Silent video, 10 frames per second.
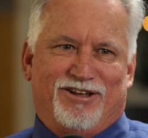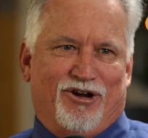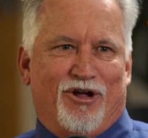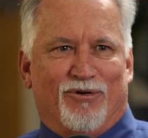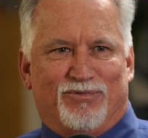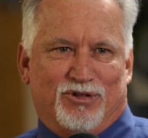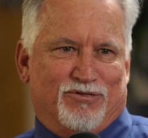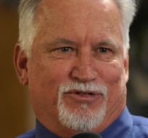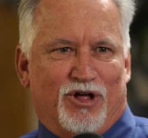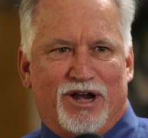You know, did
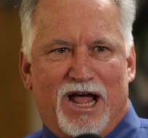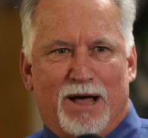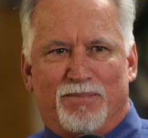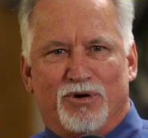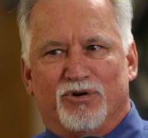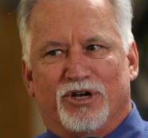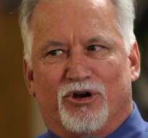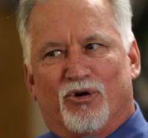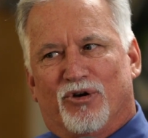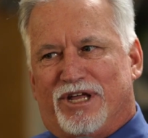the flood happen or did
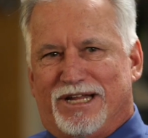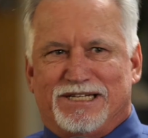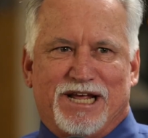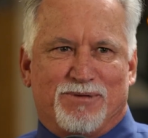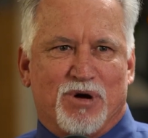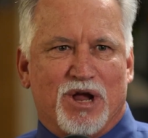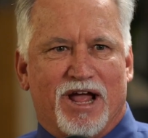a hurricane take my